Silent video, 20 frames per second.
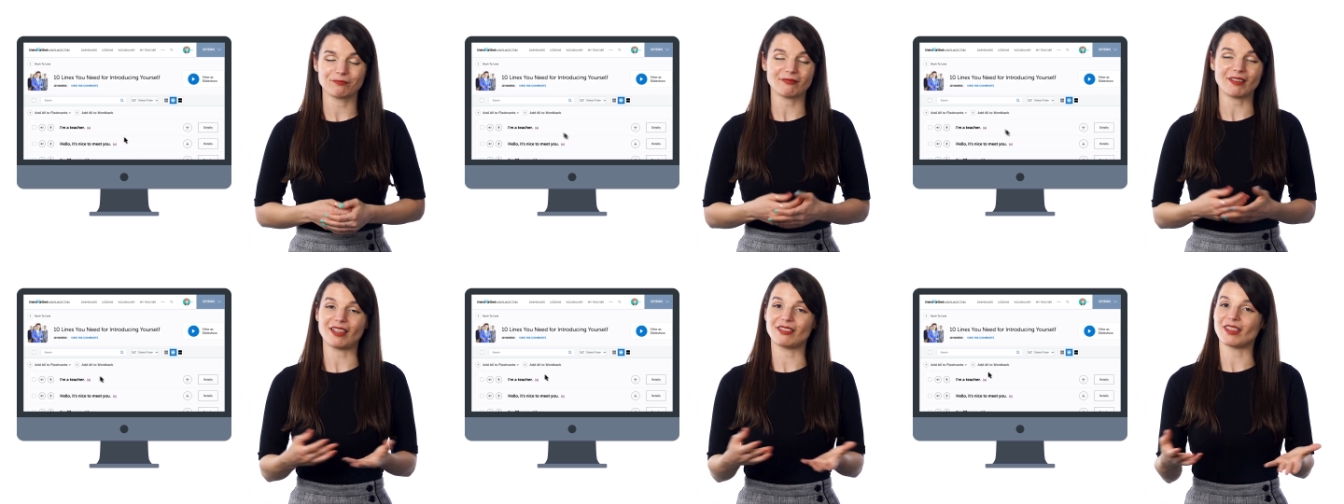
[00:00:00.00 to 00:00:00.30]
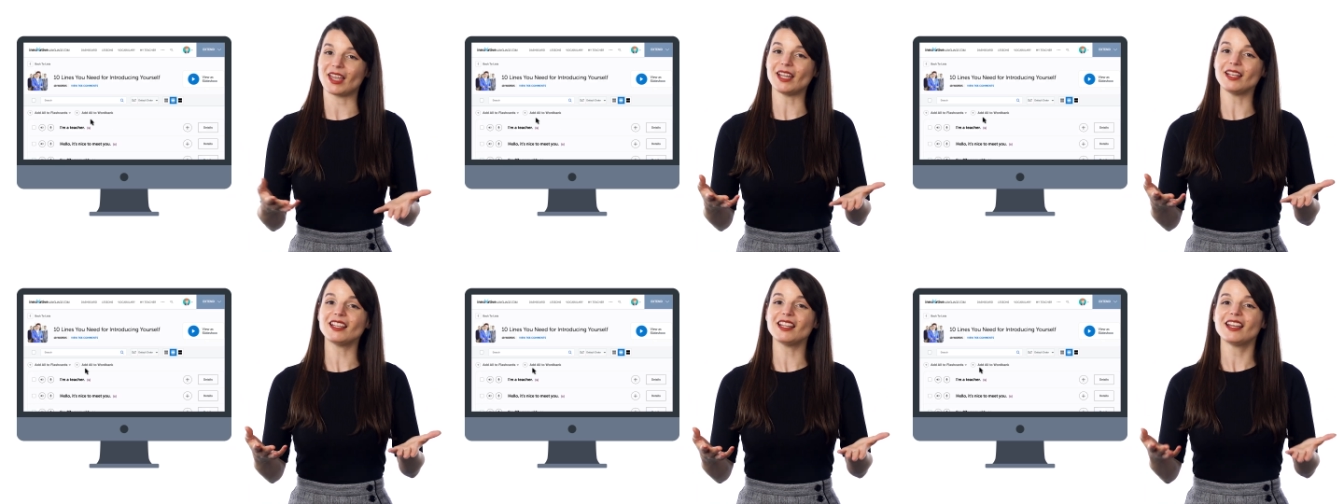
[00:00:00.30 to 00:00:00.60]
And
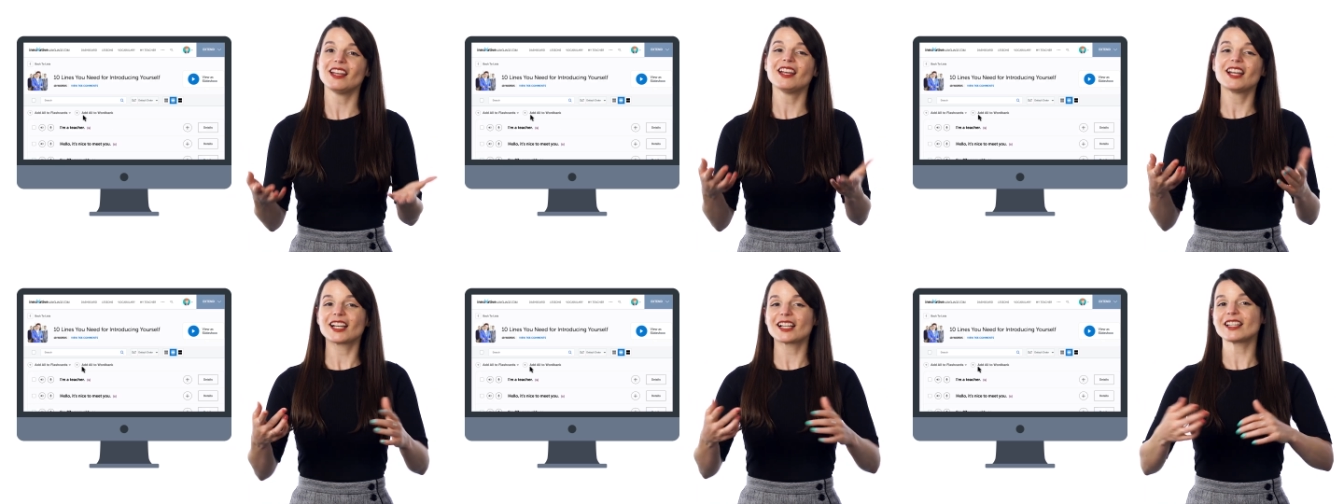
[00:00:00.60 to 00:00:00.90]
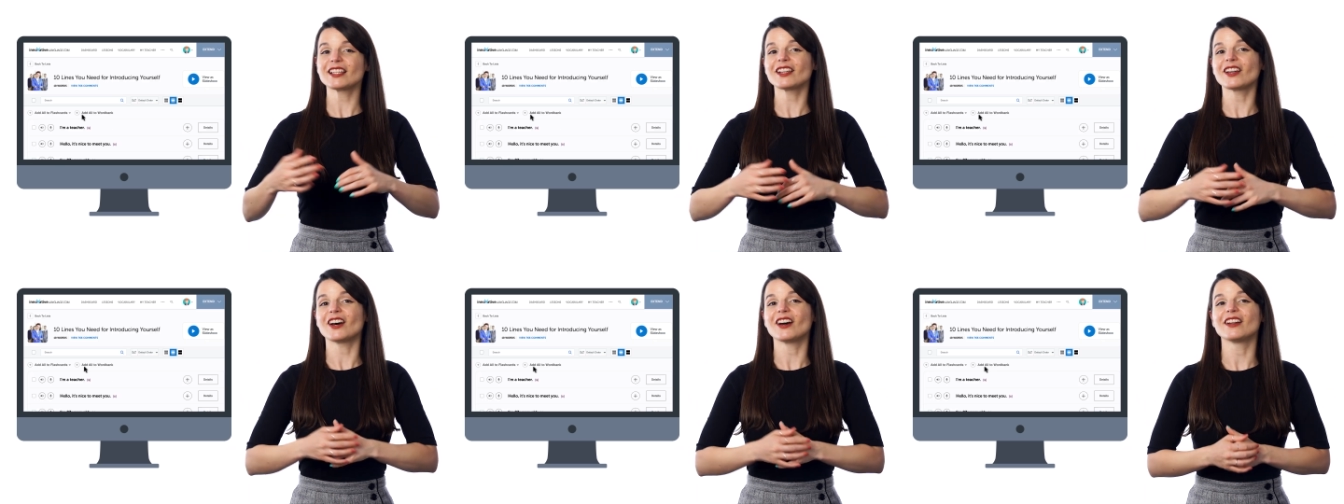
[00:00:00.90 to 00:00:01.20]
then
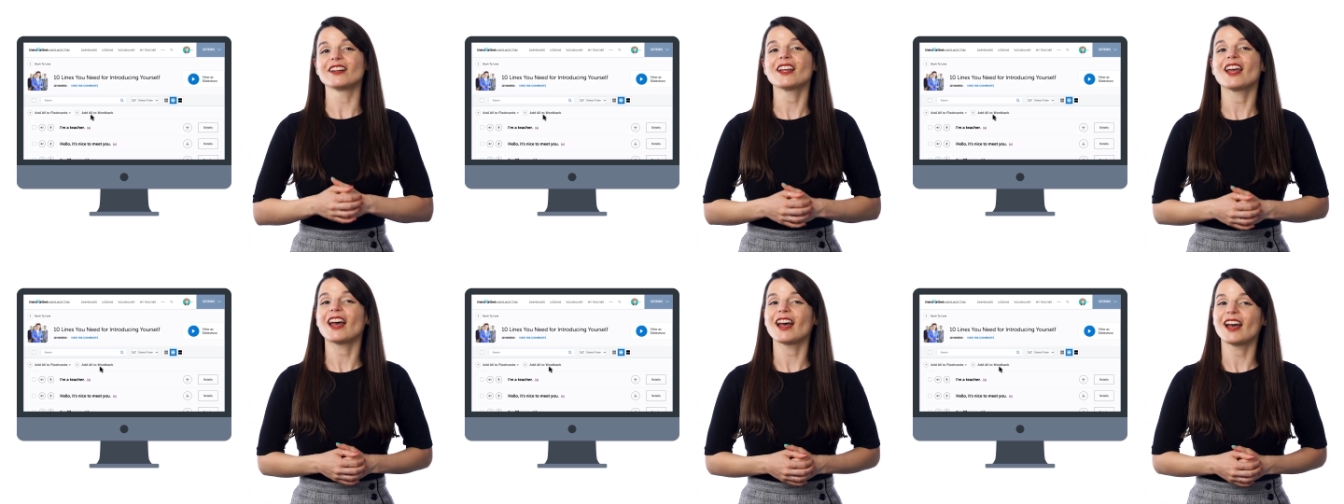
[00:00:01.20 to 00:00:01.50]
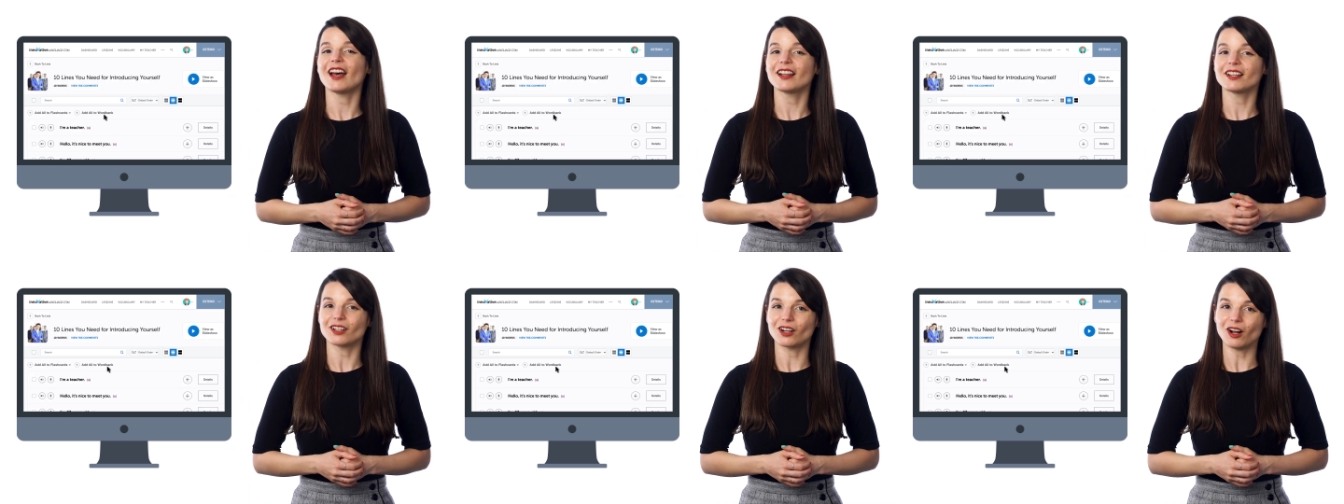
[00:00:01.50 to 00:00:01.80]
click on
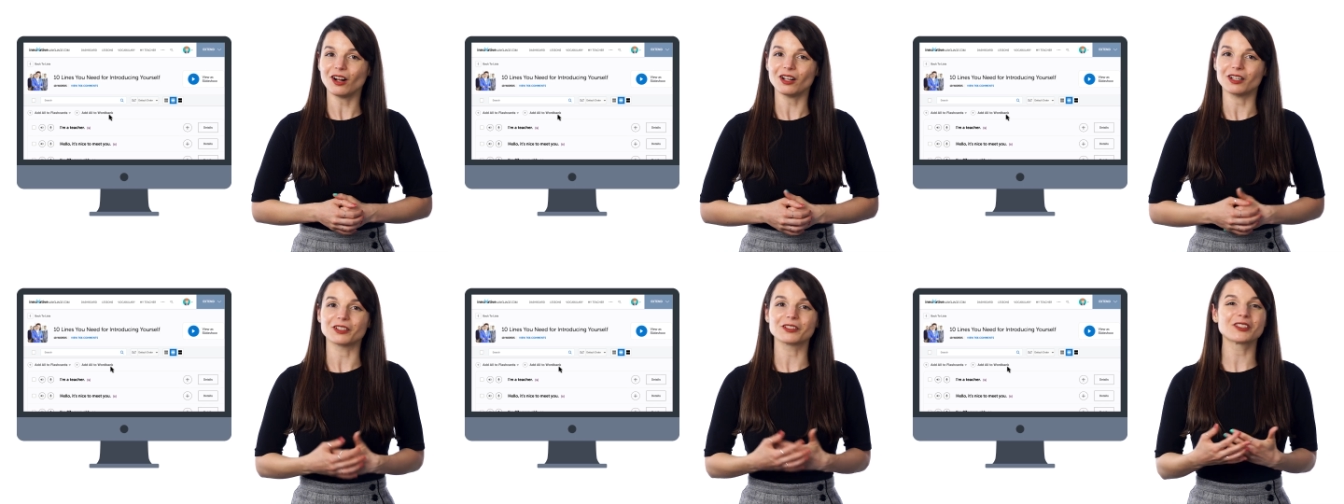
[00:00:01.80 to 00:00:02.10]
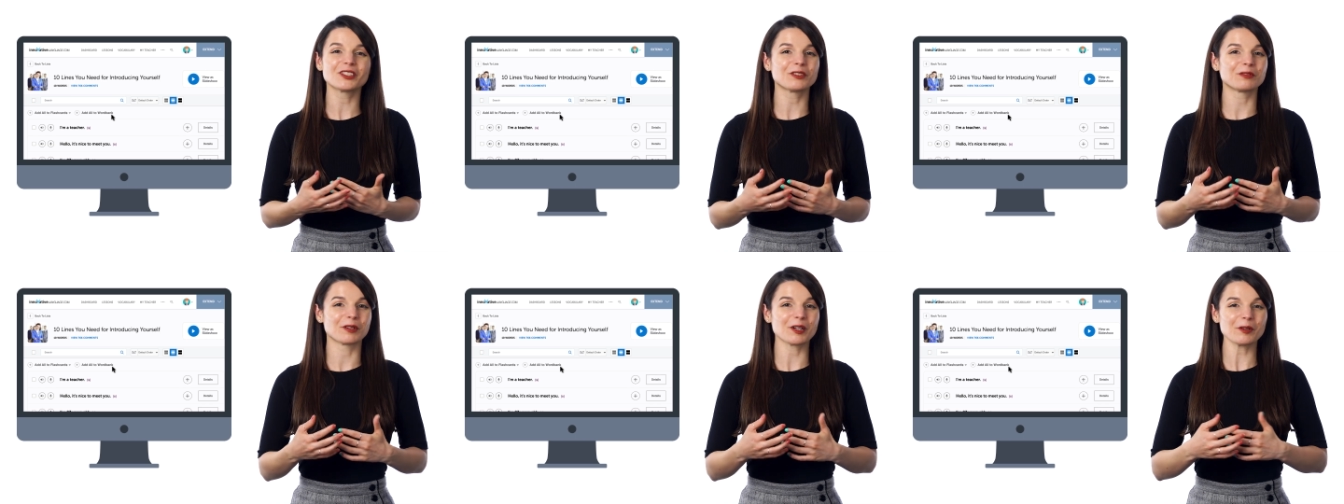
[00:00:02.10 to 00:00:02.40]
Add All
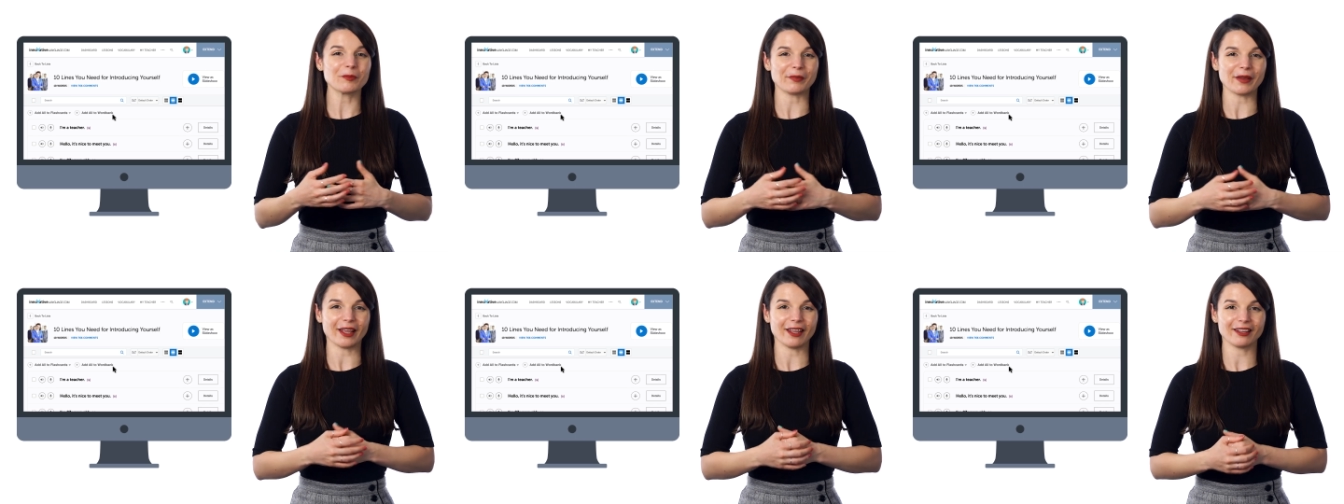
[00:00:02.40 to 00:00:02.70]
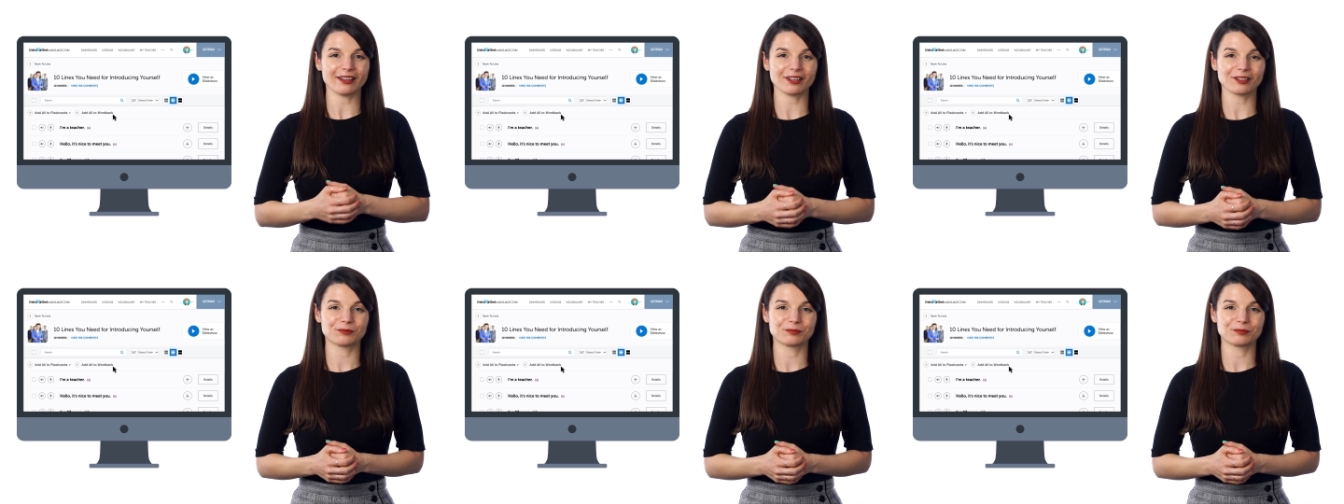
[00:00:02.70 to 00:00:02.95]
to Word Bank.